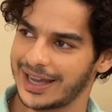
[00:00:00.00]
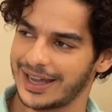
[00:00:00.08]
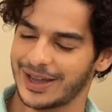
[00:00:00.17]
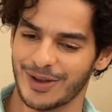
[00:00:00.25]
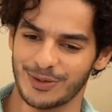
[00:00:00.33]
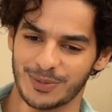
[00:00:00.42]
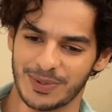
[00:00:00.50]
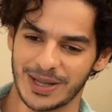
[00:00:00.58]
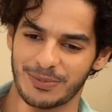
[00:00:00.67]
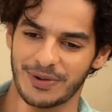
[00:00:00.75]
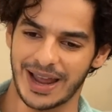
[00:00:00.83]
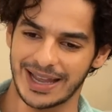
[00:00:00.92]
I, I would play
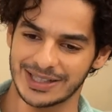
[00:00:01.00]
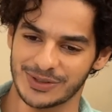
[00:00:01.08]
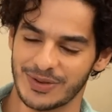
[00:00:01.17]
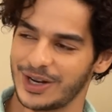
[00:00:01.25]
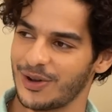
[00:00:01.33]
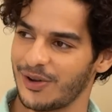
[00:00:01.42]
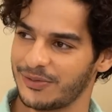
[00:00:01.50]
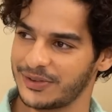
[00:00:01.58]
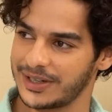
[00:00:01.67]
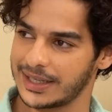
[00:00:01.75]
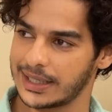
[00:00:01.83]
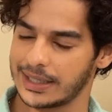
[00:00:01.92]
pranks very
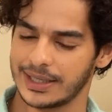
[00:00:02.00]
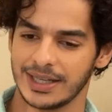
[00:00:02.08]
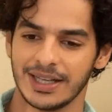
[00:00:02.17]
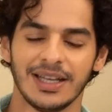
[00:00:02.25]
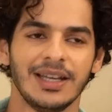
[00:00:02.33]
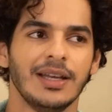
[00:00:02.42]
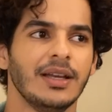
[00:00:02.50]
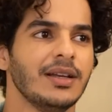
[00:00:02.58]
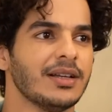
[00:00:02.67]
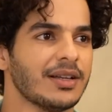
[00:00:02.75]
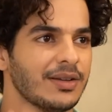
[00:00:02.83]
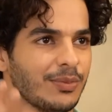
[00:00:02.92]
often and huh.
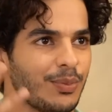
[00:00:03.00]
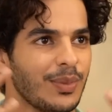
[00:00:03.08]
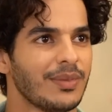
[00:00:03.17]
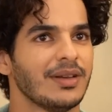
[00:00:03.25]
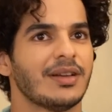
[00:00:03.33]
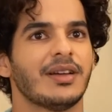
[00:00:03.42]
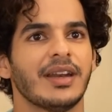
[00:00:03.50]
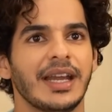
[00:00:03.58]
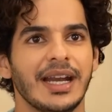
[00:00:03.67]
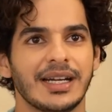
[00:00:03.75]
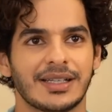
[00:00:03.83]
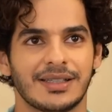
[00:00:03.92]

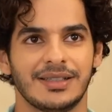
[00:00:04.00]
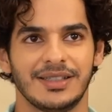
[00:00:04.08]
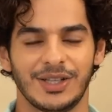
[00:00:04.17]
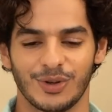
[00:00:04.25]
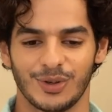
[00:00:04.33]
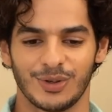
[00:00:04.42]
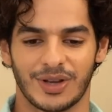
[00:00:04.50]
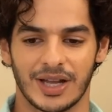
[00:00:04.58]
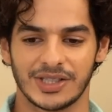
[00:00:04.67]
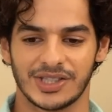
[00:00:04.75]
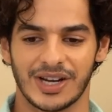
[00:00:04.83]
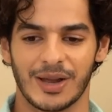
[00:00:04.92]
create, you know,
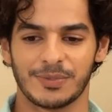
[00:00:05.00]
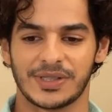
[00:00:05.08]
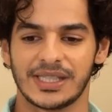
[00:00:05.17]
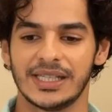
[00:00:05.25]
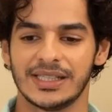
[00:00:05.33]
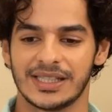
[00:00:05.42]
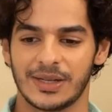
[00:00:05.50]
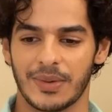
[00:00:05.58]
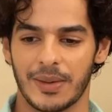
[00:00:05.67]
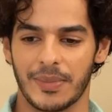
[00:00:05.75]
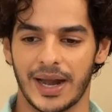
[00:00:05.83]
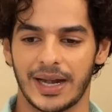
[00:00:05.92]
conjure up scenes in
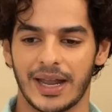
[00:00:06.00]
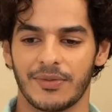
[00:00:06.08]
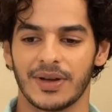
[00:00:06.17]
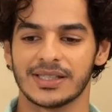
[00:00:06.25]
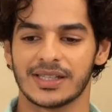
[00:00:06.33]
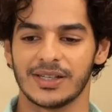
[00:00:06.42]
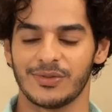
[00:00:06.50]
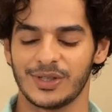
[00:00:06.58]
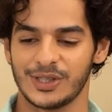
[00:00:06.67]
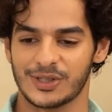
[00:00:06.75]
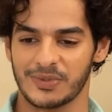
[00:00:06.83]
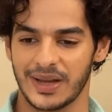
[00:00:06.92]
my mind. I once
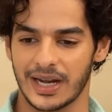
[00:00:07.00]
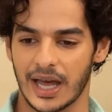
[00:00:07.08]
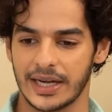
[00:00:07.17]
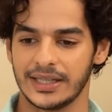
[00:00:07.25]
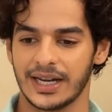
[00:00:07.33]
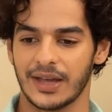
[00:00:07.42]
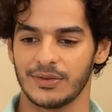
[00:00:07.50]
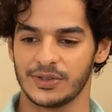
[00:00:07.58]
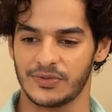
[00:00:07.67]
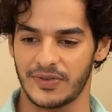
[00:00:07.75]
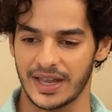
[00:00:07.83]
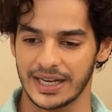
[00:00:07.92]
convinced my nani that I
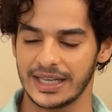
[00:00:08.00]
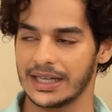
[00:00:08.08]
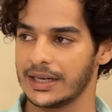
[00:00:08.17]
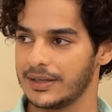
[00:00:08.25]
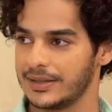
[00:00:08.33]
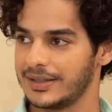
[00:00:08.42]
was very ill,